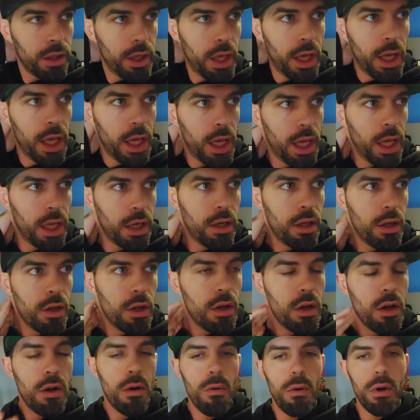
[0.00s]
And
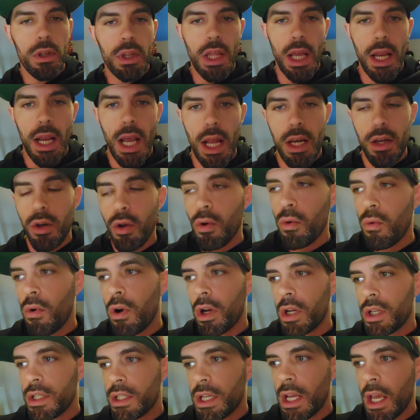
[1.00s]
one thing I do want
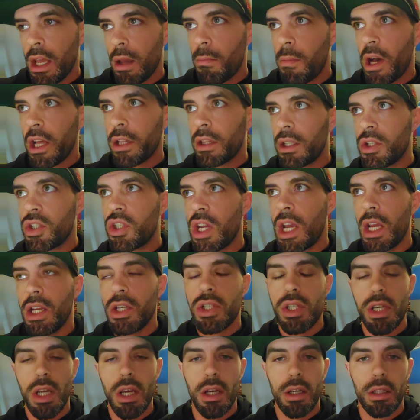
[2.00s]
to say about the
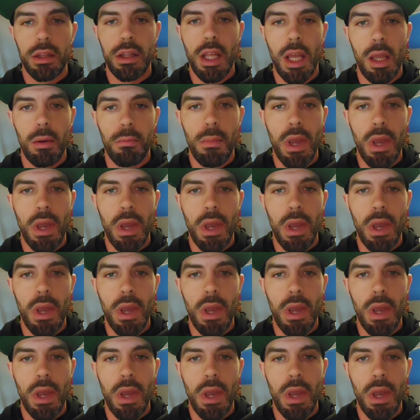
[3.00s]
Chase Young thing,